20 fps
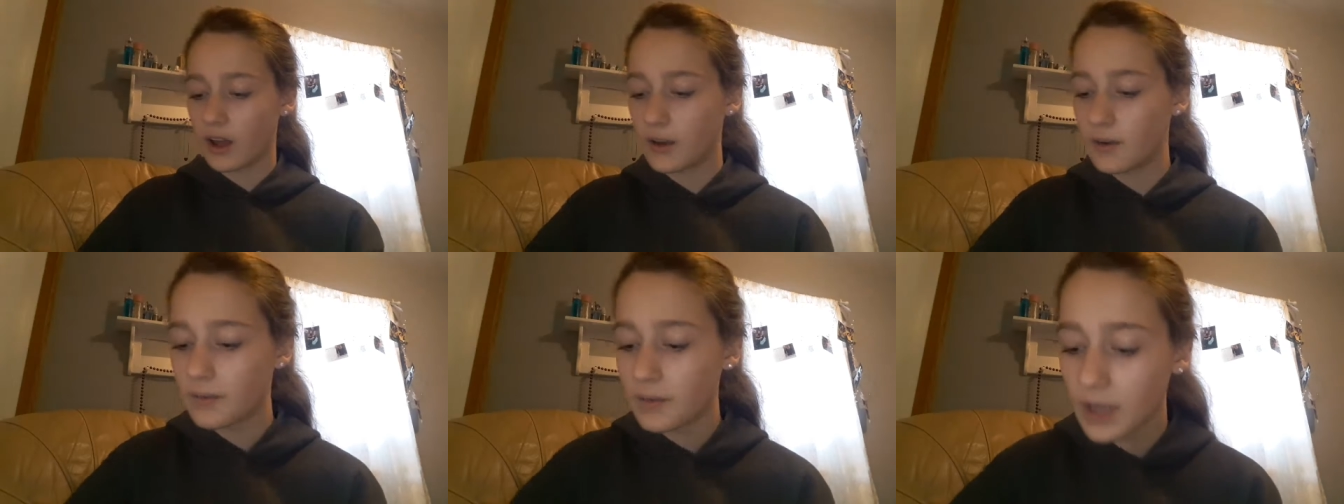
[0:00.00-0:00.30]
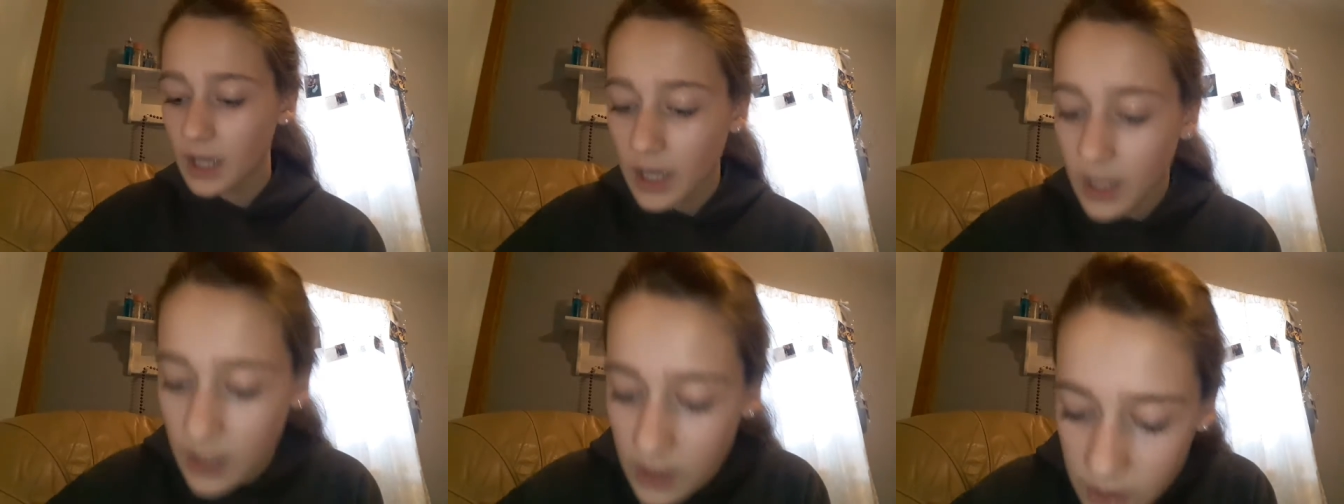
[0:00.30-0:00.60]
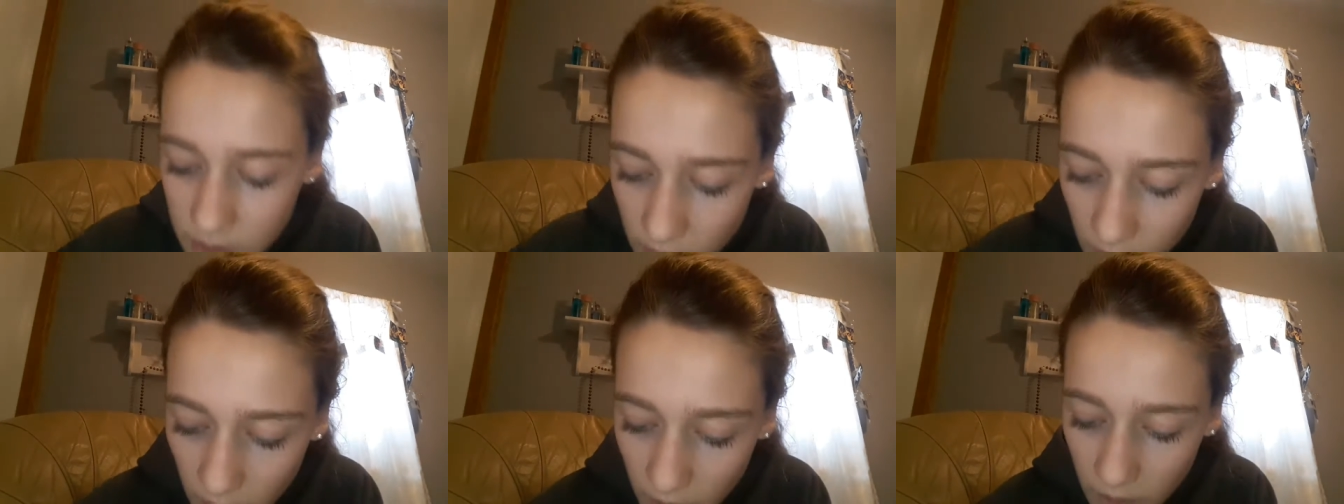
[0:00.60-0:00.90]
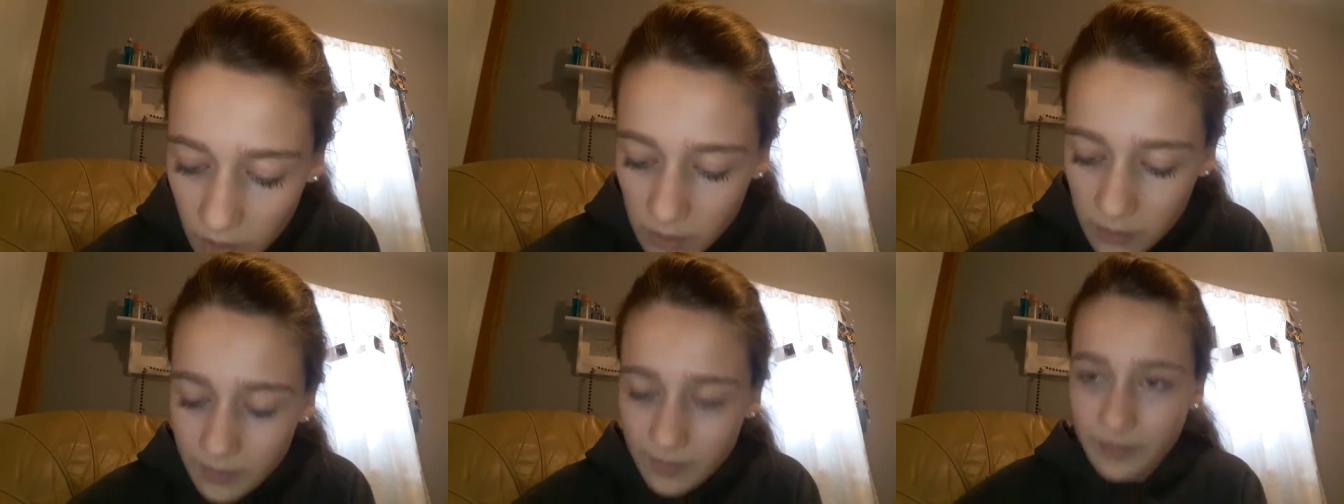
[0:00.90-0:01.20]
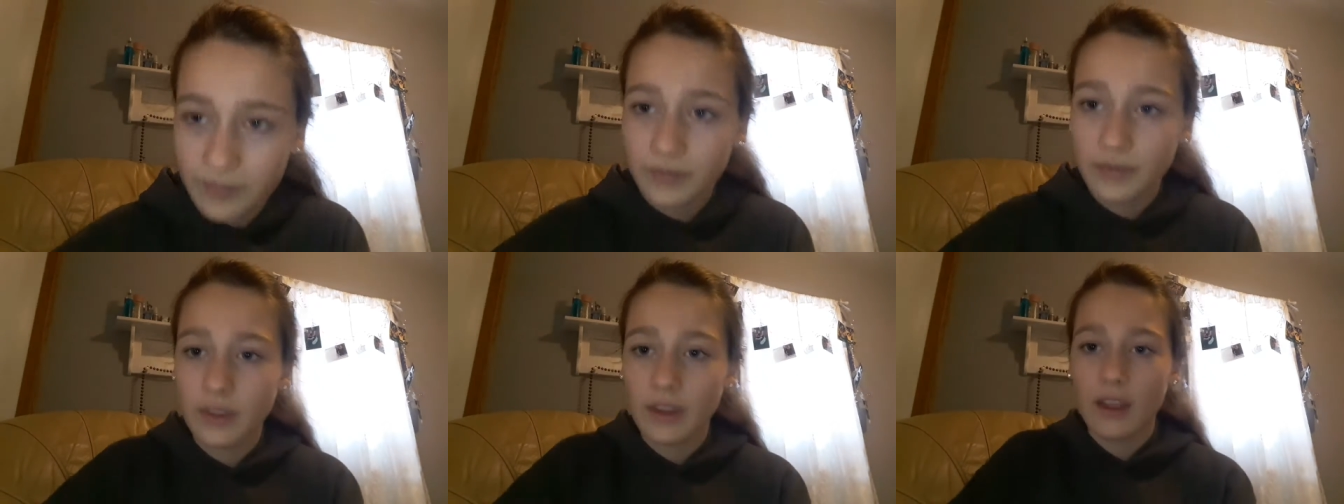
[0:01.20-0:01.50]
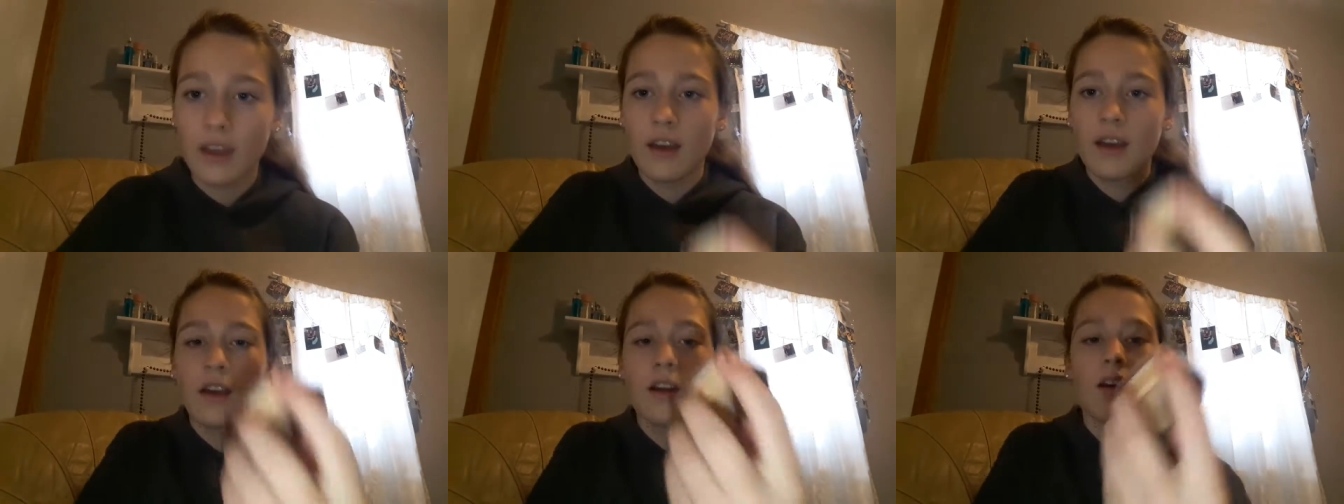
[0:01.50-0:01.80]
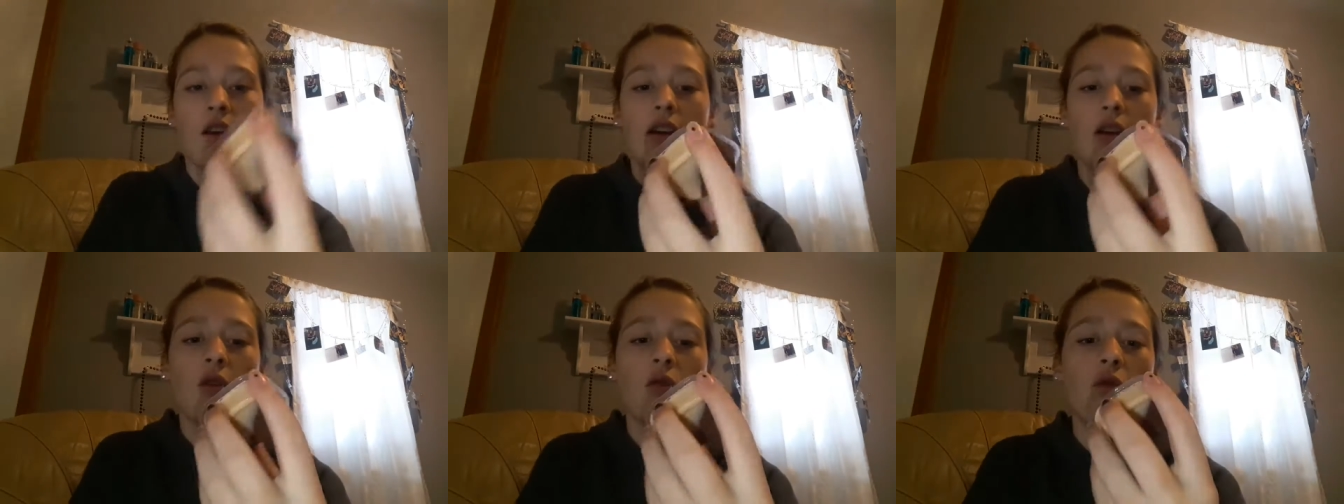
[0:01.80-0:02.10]
Okay, so
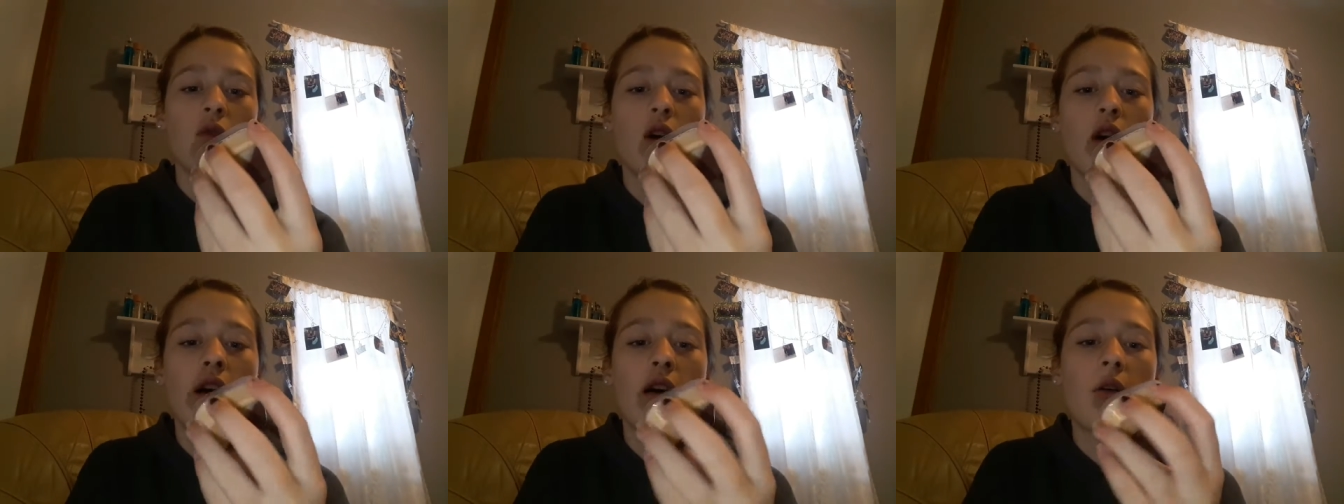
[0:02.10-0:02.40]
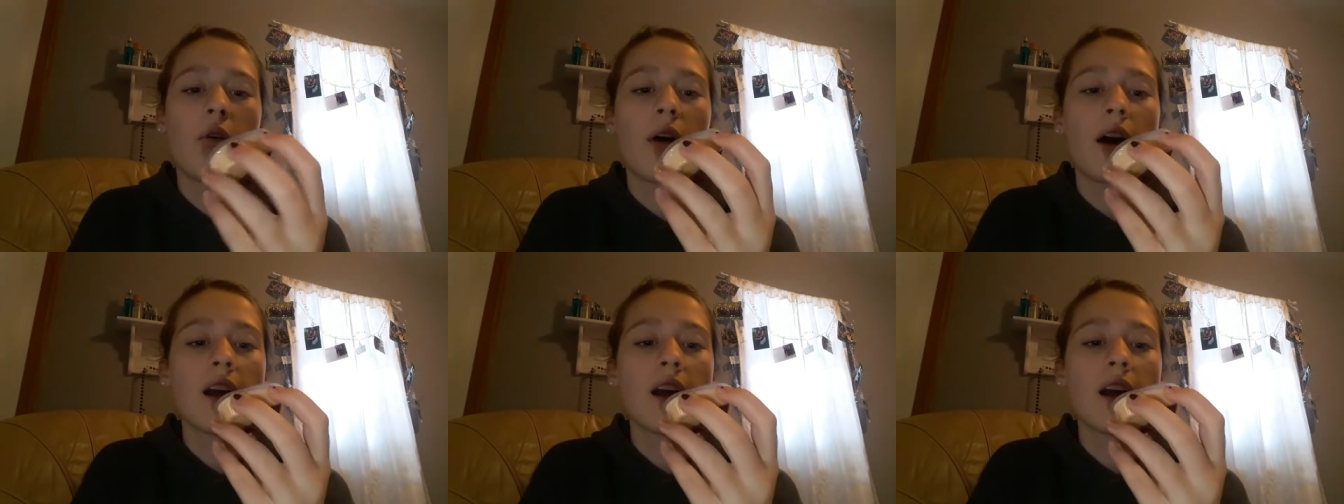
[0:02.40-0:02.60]
how